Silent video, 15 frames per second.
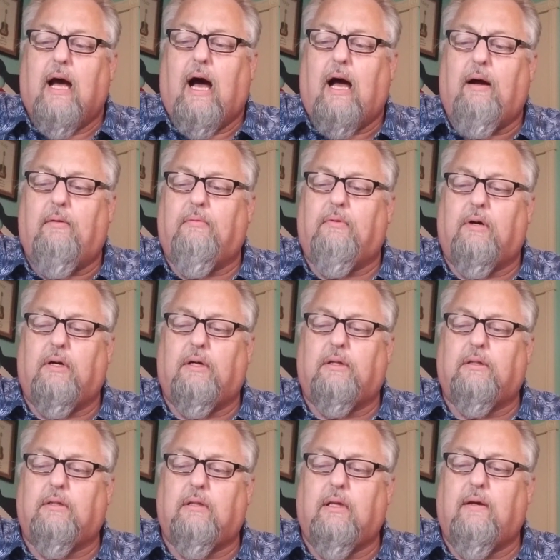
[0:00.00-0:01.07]
I
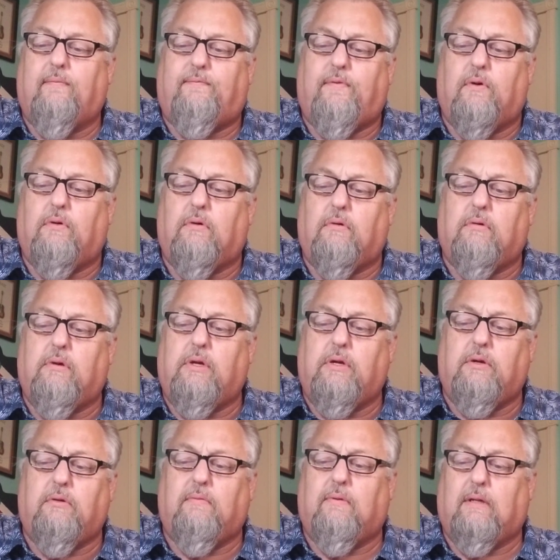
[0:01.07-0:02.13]
want to live for
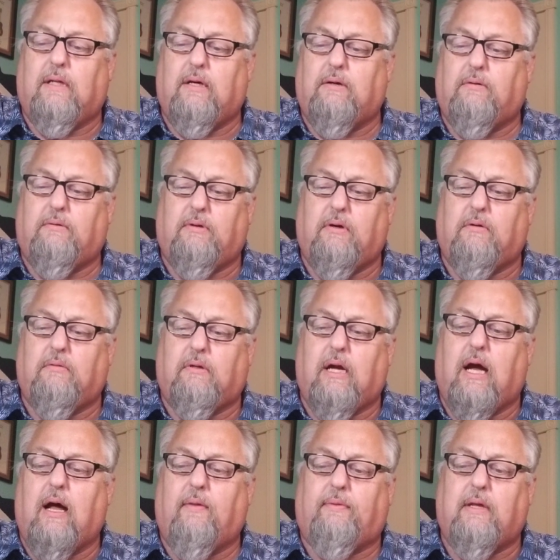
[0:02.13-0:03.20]
you alone, oh
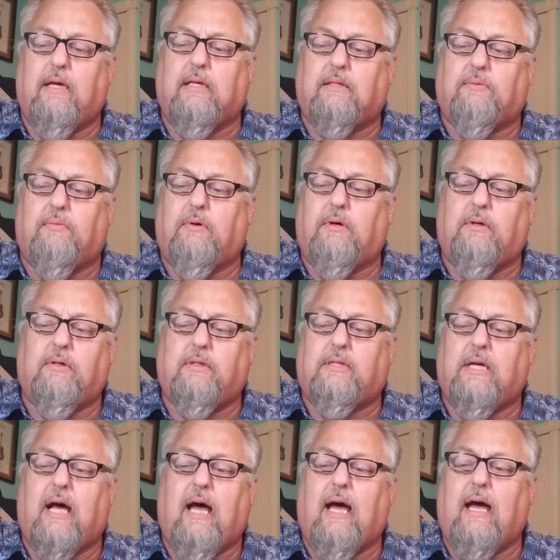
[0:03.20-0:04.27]
God, these
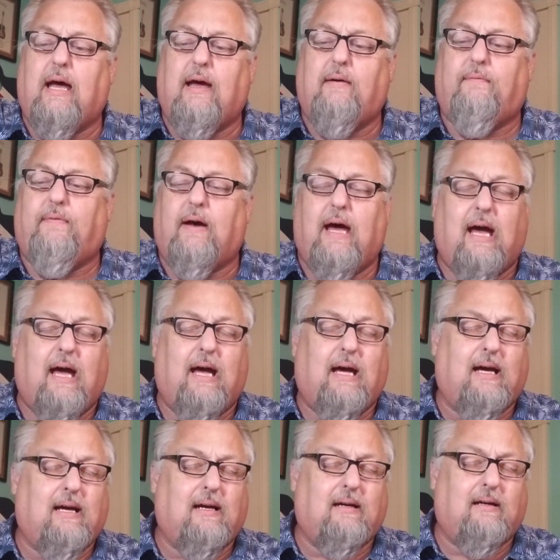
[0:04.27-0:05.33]
words I
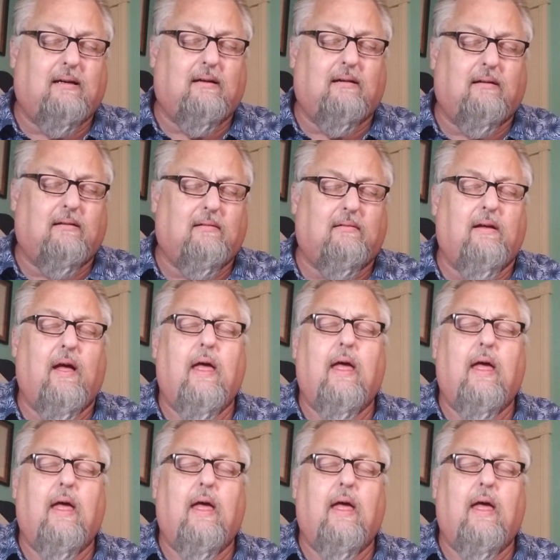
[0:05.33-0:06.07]
vow.